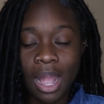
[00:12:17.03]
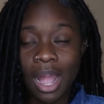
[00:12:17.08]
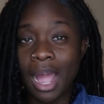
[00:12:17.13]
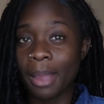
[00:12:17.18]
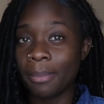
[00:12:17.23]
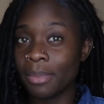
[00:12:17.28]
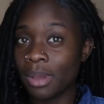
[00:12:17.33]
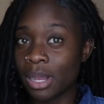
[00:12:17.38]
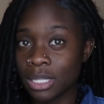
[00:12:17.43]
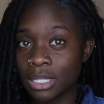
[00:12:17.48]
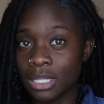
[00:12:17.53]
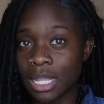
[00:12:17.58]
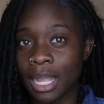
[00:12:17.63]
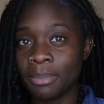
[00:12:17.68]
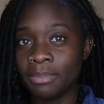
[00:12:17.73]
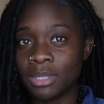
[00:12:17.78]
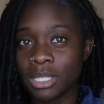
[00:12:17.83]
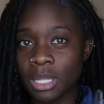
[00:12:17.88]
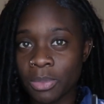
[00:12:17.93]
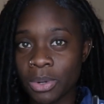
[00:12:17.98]

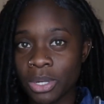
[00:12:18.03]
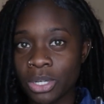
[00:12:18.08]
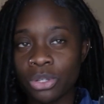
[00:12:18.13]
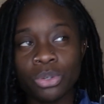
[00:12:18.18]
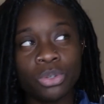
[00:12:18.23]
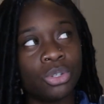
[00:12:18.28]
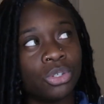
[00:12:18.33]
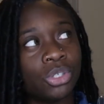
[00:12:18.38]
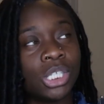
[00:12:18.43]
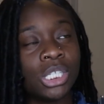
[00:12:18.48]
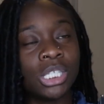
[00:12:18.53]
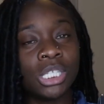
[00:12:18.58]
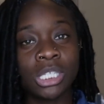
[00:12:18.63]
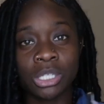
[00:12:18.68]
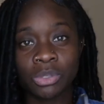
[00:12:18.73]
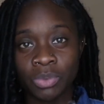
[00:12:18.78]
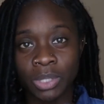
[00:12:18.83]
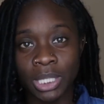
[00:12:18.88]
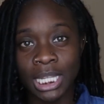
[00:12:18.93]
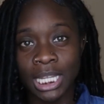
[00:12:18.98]
I'm someone who usually
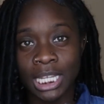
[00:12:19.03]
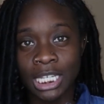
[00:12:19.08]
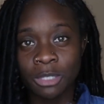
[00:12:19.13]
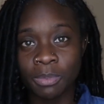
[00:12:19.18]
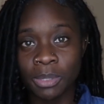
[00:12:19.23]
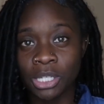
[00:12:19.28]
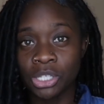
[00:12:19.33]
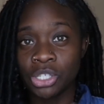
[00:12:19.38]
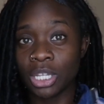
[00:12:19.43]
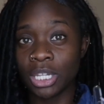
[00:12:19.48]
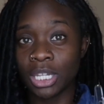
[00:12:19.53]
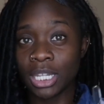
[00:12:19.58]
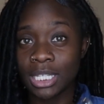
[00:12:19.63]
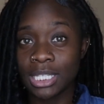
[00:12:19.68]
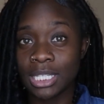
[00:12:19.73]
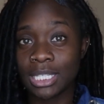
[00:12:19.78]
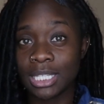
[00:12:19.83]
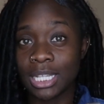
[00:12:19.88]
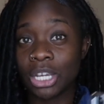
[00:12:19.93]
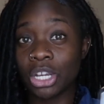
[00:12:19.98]
doesn't really like spinach
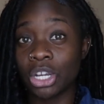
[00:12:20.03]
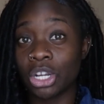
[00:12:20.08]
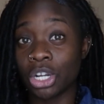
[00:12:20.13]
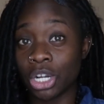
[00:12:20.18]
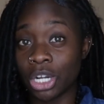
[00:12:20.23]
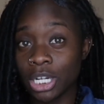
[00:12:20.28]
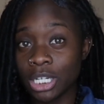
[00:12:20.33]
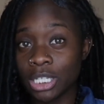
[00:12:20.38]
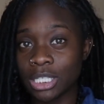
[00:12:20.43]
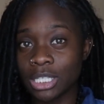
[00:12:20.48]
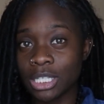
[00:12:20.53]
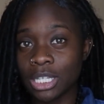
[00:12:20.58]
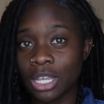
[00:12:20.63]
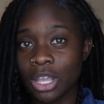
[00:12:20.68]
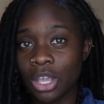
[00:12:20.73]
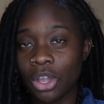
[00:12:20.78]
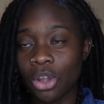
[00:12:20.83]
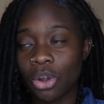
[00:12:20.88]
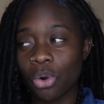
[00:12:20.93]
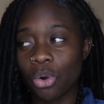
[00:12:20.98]
unless it's like cooked
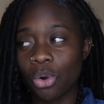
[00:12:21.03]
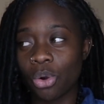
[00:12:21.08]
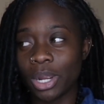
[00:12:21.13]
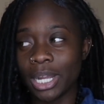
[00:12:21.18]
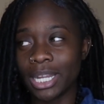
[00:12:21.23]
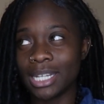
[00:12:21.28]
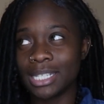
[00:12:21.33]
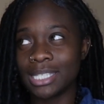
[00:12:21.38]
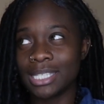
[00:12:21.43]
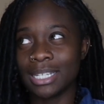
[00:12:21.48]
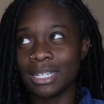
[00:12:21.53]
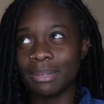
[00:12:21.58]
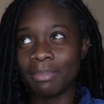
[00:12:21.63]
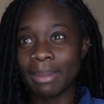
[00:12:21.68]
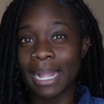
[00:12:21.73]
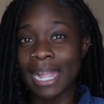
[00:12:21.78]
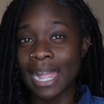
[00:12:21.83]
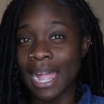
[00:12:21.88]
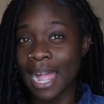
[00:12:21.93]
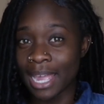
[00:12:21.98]
or it's in
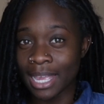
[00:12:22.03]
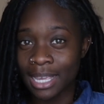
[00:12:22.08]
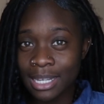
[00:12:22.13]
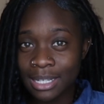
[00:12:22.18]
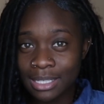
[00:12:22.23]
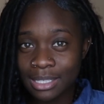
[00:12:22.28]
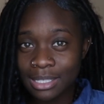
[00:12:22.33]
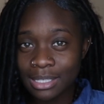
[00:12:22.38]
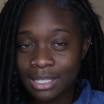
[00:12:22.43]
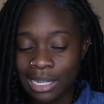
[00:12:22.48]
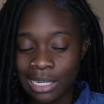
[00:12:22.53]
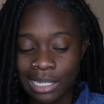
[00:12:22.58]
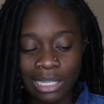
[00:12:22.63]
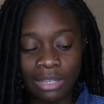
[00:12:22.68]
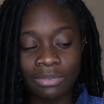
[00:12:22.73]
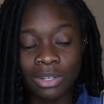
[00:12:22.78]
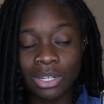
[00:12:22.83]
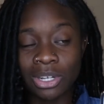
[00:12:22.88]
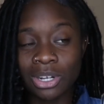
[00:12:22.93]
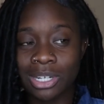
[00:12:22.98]
my eggs. And
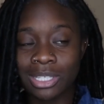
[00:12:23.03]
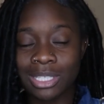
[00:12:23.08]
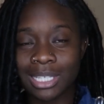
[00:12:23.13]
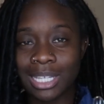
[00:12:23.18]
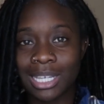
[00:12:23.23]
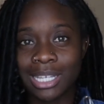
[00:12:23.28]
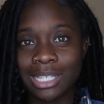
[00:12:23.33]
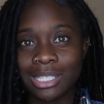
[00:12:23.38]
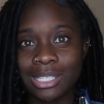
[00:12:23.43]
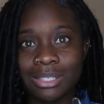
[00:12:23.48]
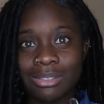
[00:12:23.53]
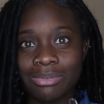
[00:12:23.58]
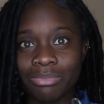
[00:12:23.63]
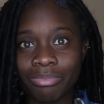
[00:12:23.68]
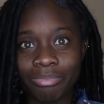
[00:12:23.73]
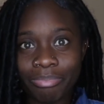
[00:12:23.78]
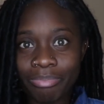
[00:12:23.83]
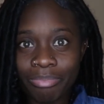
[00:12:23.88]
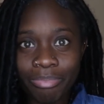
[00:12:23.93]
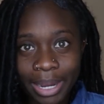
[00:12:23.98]
even cooked, like, it's
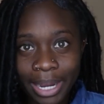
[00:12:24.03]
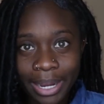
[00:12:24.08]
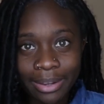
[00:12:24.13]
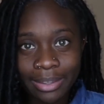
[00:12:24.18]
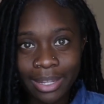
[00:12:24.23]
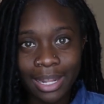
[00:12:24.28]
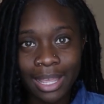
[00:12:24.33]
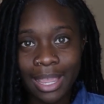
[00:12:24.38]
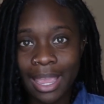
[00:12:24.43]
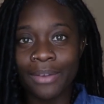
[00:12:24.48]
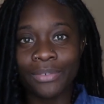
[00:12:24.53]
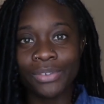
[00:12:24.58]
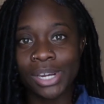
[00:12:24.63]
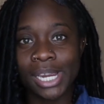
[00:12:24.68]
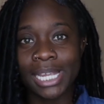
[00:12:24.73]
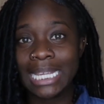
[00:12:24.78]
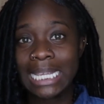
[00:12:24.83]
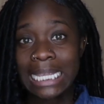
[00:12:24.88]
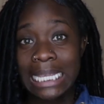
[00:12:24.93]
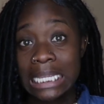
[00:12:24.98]
rare that I
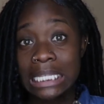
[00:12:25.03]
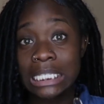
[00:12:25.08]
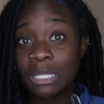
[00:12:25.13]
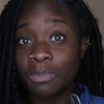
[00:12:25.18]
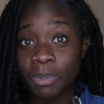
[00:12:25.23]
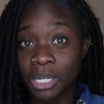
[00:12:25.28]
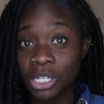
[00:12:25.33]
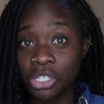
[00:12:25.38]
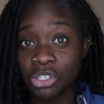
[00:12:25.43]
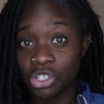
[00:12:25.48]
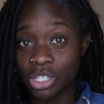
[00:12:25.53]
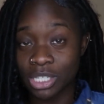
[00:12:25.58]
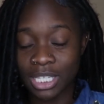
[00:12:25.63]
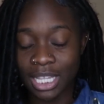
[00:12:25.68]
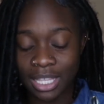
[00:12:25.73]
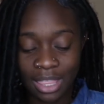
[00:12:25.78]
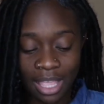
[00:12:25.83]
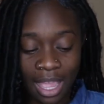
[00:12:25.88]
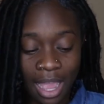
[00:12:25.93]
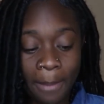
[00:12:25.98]
ever eat spinach just
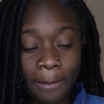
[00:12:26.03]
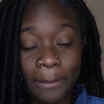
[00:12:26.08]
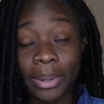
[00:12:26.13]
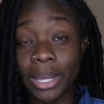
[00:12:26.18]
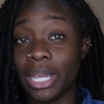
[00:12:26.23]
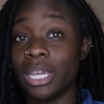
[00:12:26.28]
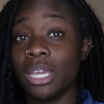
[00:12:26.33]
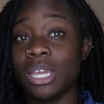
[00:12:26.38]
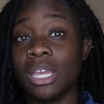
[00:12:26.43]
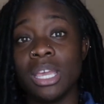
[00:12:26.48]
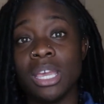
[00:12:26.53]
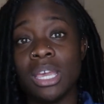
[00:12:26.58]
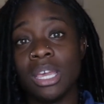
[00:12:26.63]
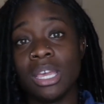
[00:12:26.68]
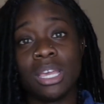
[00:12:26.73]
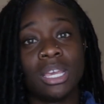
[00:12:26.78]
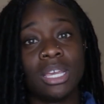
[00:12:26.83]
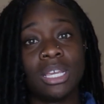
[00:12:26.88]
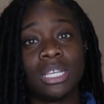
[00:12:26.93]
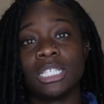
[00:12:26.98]
like that, but
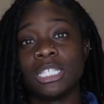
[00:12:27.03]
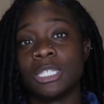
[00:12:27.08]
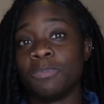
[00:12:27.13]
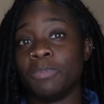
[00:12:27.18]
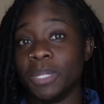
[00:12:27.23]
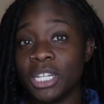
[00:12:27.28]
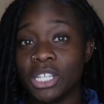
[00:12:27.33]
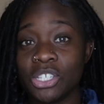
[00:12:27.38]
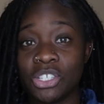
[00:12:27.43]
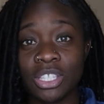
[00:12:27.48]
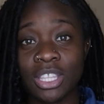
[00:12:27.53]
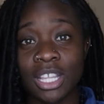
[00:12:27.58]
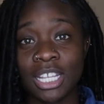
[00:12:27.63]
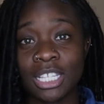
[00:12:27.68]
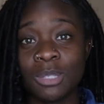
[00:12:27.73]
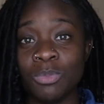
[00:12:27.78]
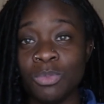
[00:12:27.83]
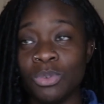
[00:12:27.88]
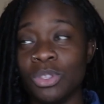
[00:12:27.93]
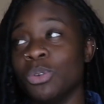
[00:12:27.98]
spinach in that
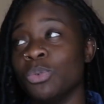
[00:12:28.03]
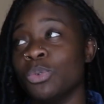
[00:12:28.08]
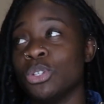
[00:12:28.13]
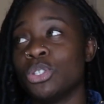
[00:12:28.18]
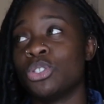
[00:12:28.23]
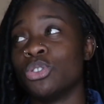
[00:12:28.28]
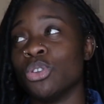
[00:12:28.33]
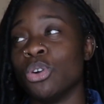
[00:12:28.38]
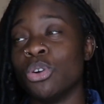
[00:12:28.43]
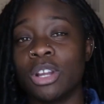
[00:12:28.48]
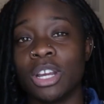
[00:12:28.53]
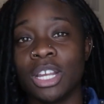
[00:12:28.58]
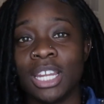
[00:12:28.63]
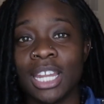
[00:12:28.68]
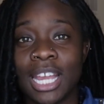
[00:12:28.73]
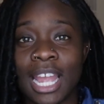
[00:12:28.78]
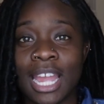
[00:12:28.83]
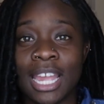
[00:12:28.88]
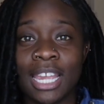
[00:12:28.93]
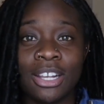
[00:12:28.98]
smoothie was so good,
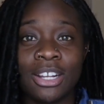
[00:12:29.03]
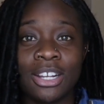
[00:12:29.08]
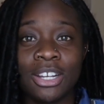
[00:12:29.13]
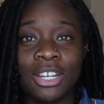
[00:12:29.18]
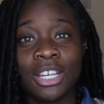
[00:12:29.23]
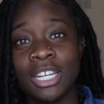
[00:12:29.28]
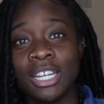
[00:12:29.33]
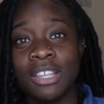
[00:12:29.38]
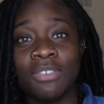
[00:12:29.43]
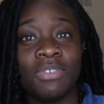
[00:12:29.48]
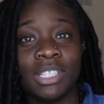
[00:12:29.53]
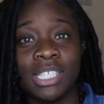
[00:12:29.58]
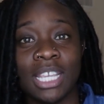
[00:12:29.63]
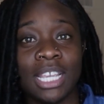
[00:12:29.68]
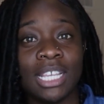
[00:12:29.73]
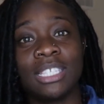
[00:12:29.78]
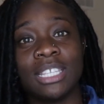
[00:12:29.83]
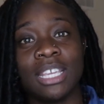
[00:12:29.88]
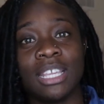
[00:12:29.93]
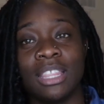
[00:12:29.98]
like I couldn't even
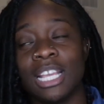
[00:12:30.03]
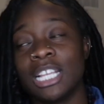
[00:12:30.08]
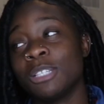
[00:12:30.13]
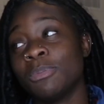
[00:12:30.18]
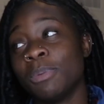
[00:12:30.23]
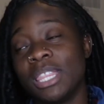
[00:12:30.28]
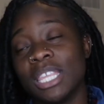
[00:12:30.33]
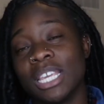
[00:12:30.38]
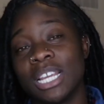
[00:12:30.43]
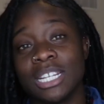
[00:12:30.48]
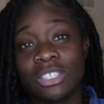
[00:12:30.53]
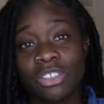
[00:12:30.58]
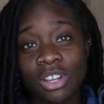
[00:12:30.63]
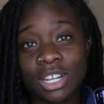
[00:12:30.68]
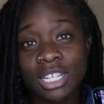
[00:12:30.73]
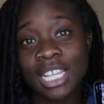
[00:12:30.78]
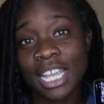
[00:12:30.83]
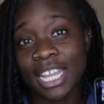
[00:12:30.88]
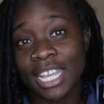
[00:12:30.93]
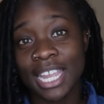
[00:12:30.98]
taste it. And that's my thing, as
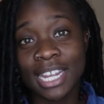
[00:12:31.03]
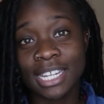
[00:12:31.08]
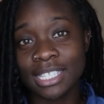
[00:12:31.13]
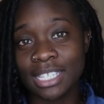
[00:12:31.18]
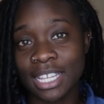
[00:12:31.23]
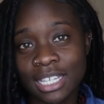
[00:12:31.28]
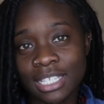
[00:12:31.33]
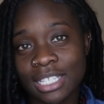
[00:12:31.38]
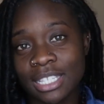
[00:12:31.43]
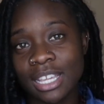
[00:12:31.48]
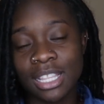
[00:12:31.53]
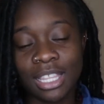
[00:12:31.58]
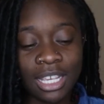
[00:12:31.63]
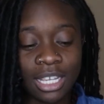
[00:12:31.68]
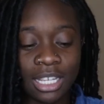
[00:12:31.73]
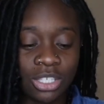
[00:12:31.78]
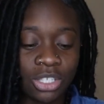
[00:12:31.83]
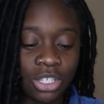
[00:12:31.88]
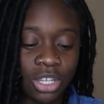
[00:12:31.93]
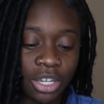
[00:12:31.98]
long as I can't taste it,
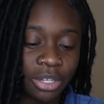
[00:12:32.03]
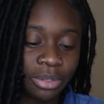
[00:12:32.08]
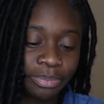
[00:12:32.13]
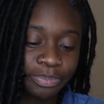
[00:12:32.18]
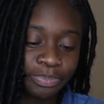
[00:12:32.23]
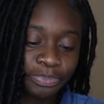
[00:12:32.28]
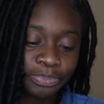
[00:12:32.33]
like, it's good.